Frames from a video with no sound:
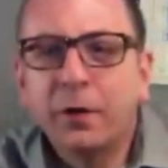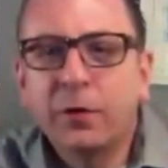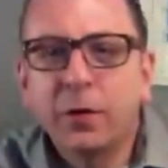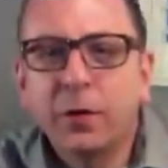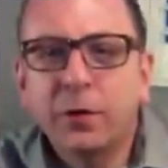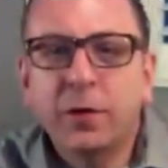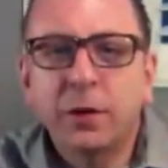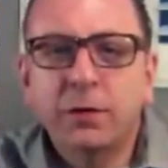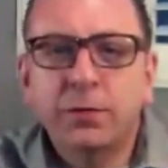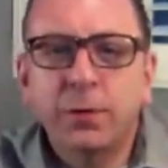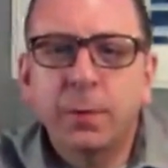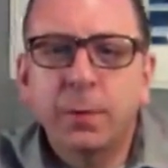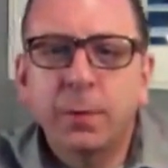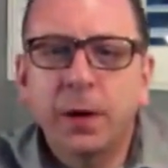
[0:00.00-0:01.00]
took this
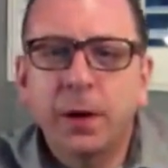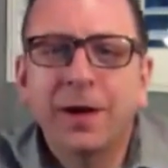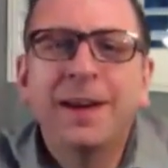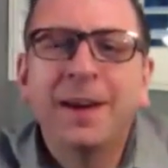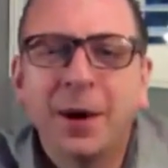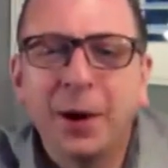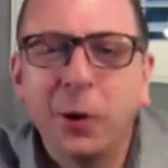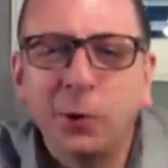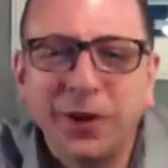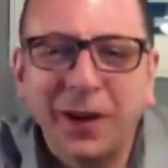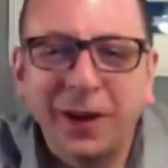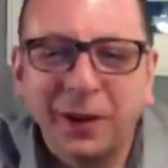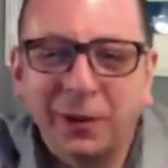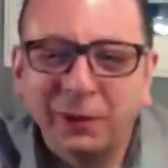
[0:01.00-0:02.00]
from a
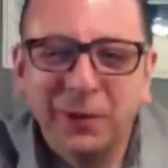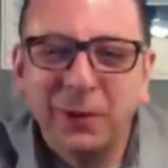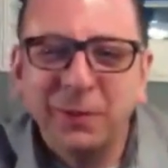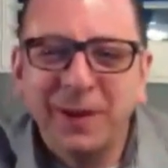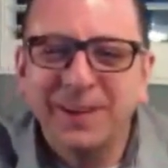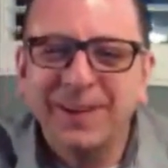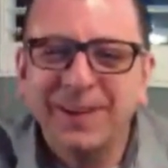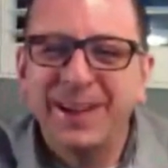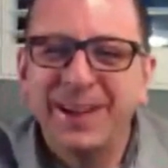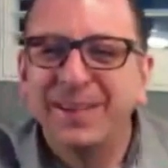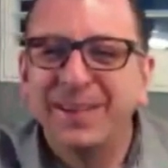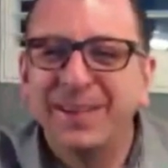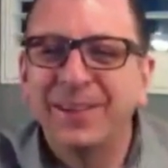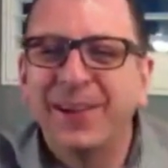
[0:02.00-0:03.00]
hotel room
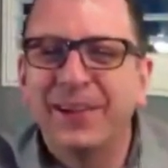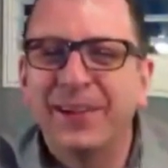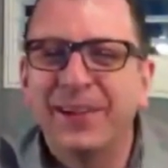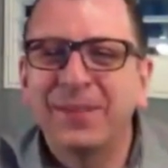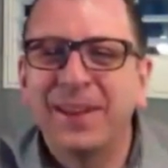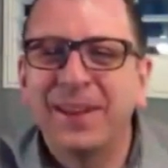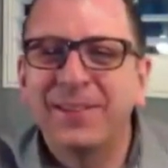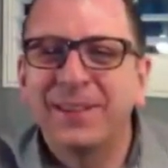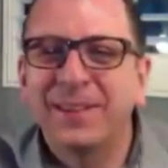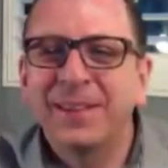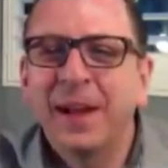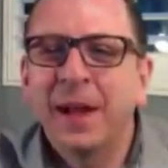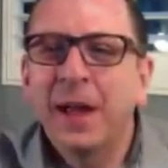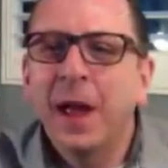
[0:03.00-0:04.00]
in Los Angeles,